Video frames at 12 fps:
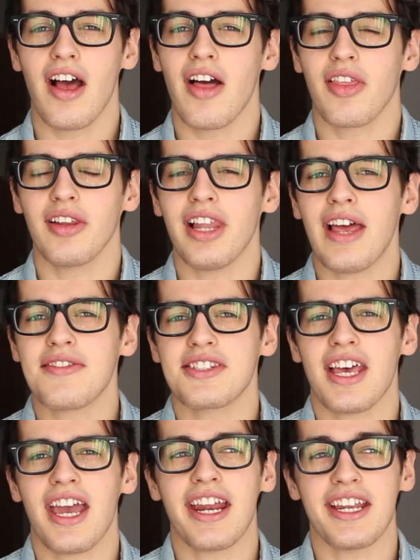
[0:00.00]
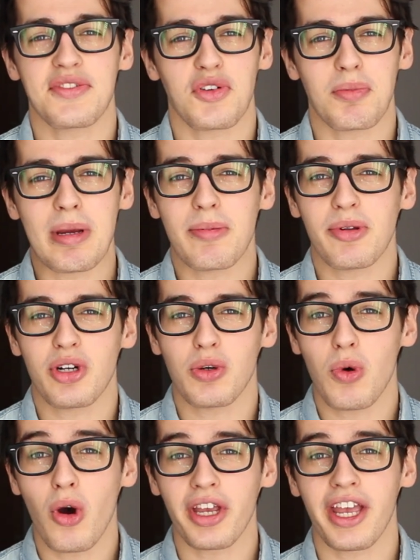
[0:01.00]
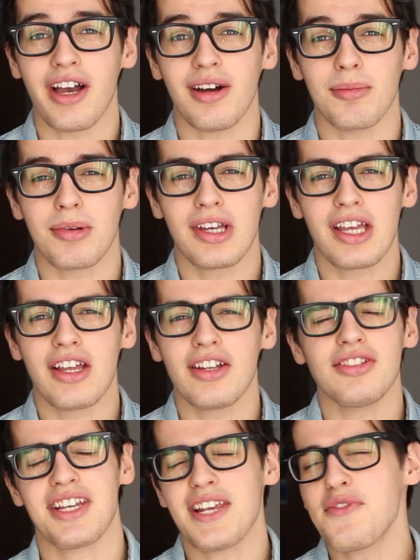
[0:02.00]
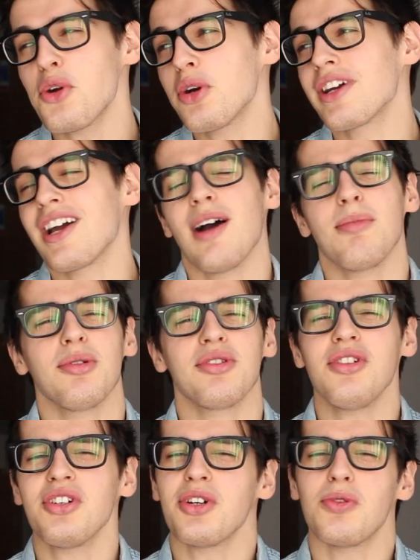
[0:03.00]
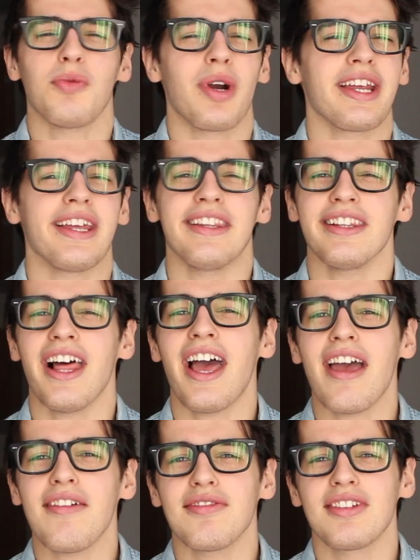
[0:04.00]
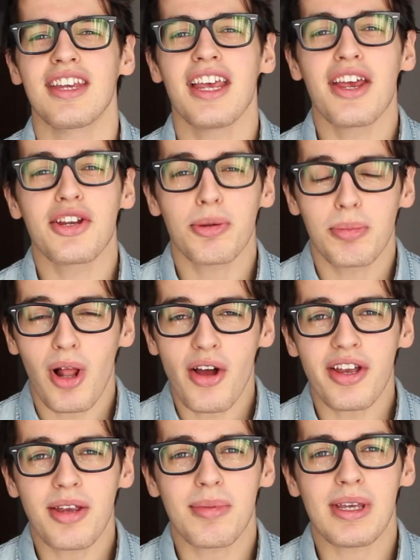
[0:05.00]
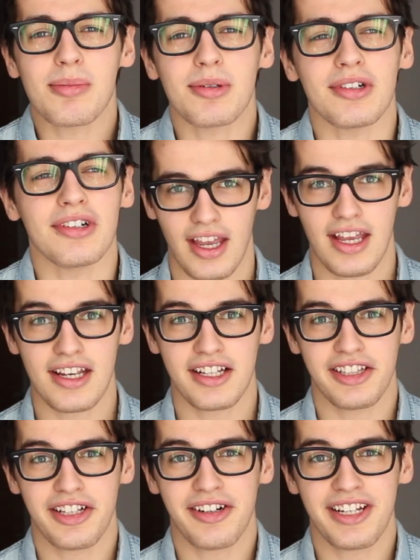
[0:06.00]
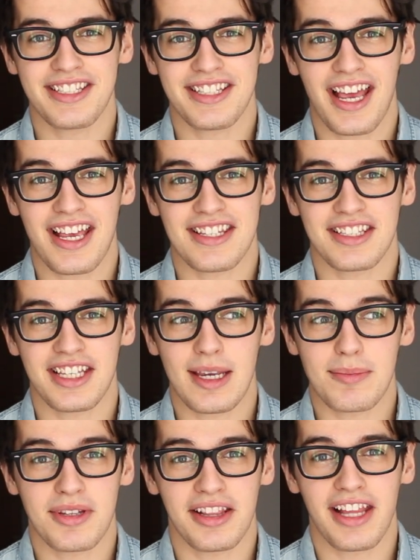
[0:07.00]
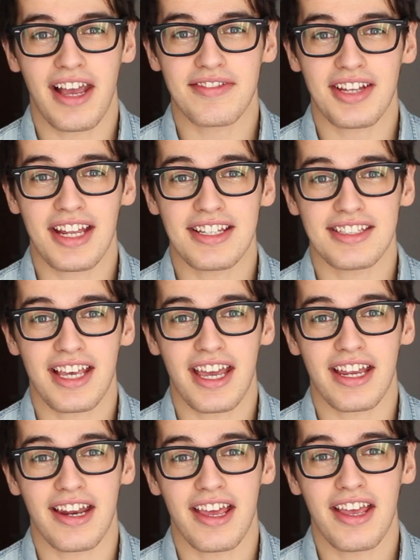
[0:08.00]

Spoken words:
The left side is for people who are walking up. Like, if you're a couple, don't go right and left. You're blocking people. It clearly says, keep to the left-hand side.